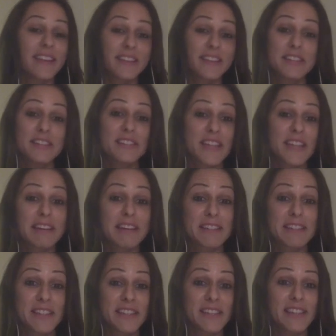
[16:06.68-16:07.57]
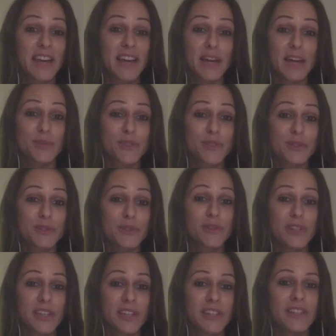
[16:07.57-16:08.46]
Exactly.
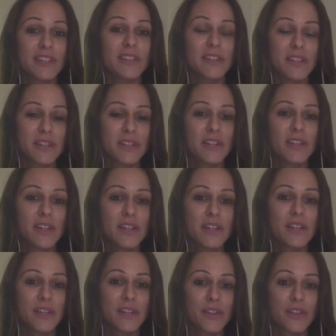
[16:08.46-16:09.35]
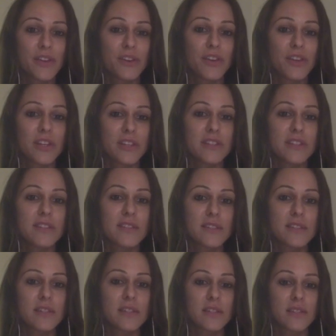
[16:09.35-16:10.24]
Absolutely. Yeah. There
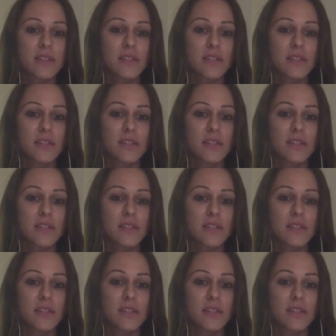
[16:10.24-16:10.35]
is.